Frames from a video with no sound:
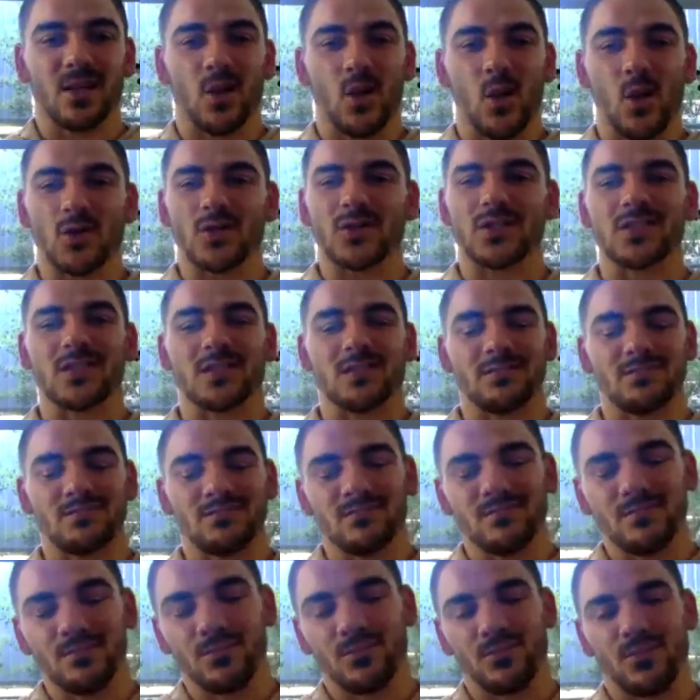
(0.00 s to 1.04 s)
constant
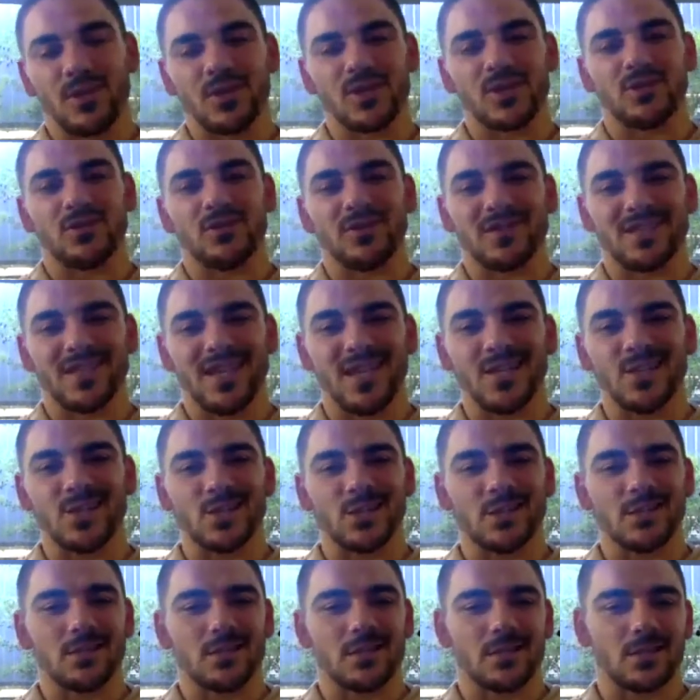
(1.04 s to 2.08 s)
pressure and
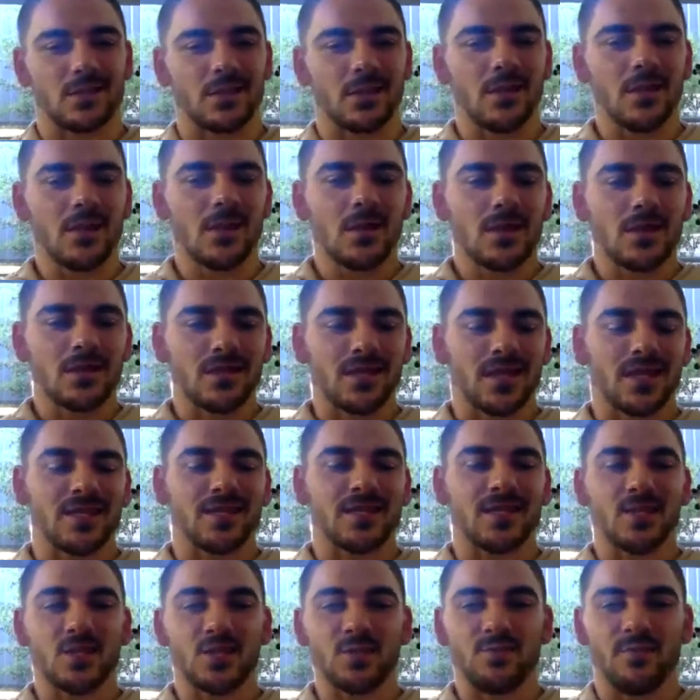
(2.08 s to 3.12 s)
tension to
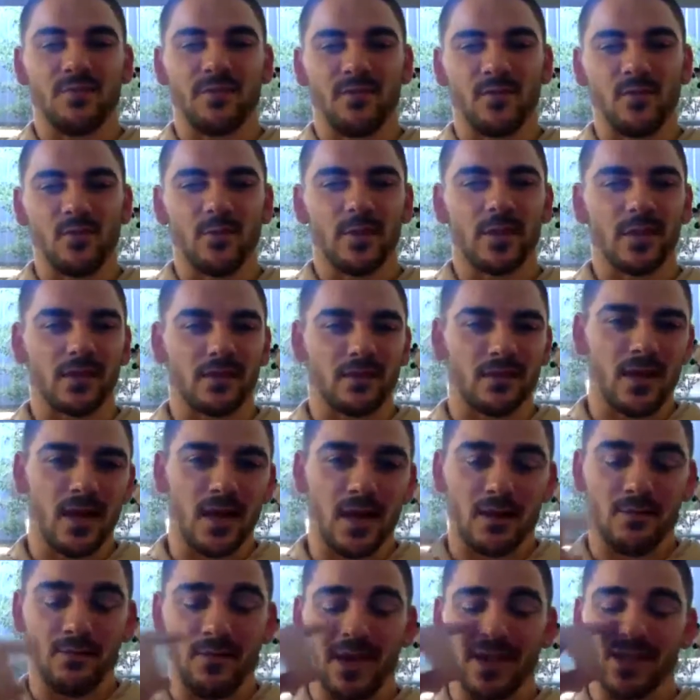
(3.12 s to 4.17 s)
continue performing,
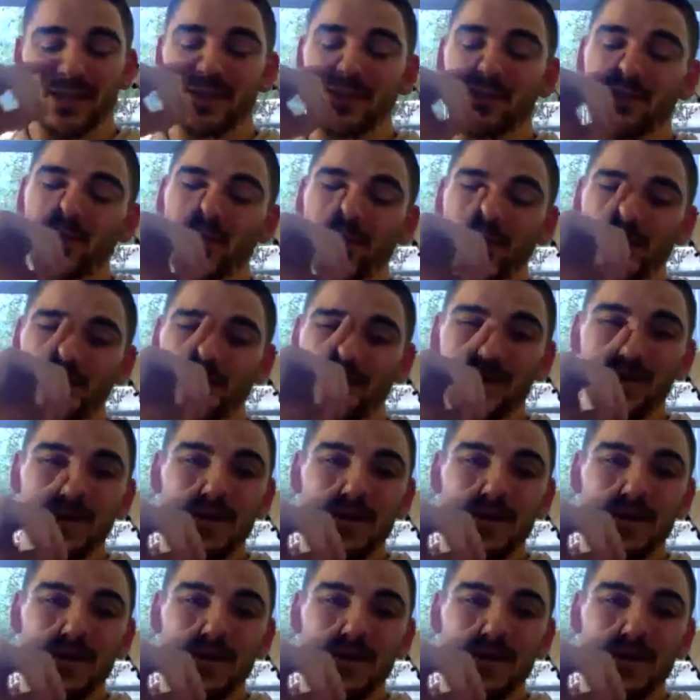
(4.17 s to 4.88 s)
and make sure you're